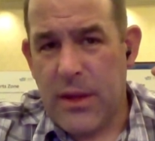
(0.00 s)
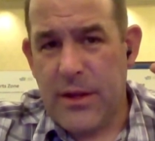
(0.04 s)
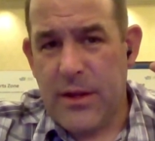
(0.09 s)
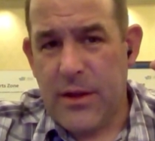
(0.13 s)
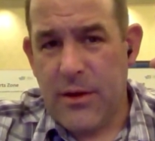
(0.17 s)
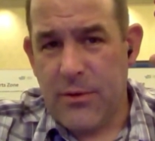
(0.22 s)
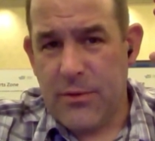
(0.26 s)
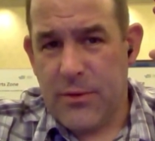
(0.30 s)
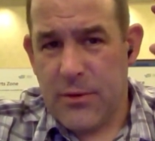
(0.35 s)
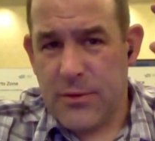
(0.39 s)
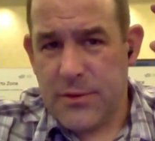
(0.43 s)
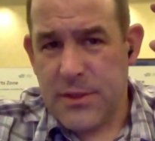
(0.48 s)
you
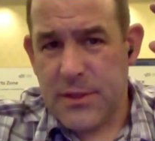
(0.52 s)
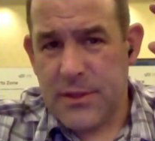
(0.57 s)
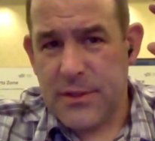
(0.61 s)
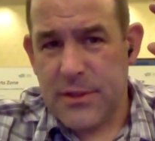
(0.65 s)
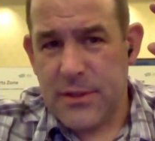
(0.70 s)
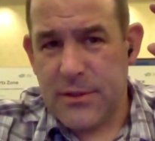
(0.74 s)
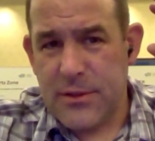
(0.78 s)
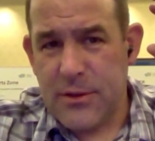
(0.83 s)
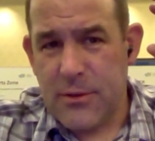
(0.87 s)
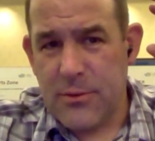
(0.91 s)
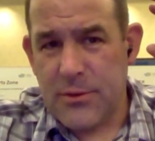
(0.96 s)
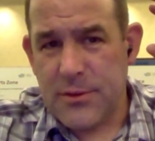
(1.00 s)
know there's a
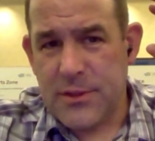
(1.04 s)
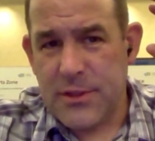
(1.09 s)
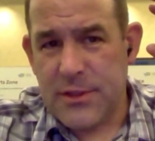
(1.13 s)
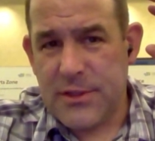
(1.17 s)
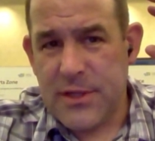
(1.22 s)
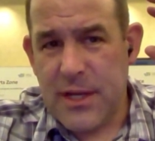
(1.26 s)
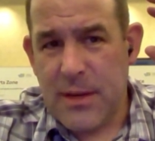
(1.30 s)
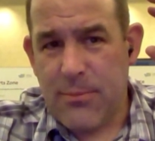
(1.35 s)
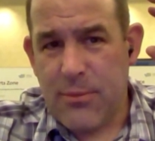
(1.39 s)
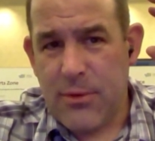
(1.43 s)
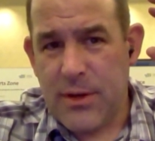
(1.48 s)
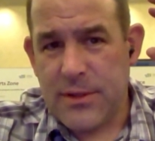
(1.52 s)
there was a
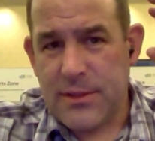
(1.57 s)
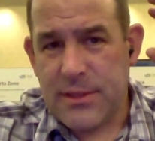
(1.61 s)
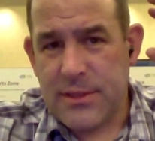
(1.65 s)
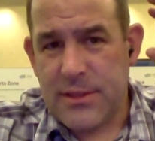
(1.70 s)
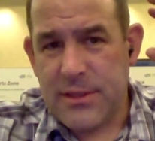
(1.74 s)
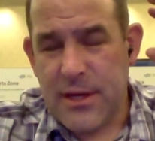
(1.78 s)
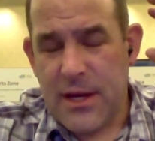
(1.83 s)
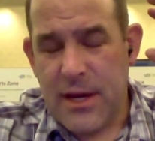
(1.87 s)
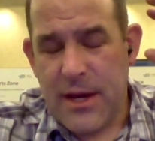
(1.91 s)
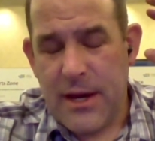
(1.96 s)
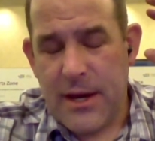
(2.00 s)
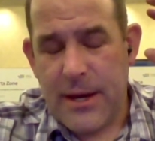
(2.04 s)

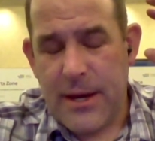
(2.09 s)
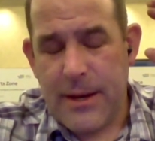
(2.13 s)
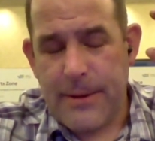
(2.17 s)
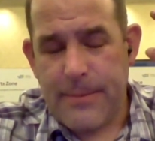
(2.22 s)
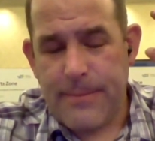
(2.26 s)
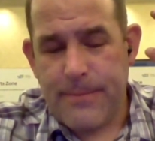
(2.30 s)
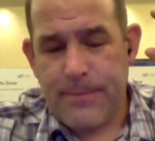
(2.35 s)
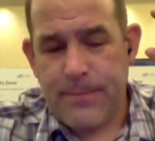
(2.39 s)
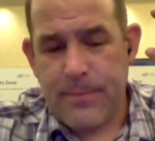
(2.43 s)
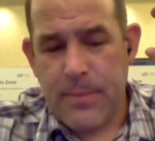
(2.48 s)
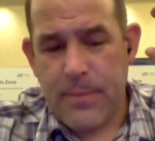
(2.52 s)
separate uh,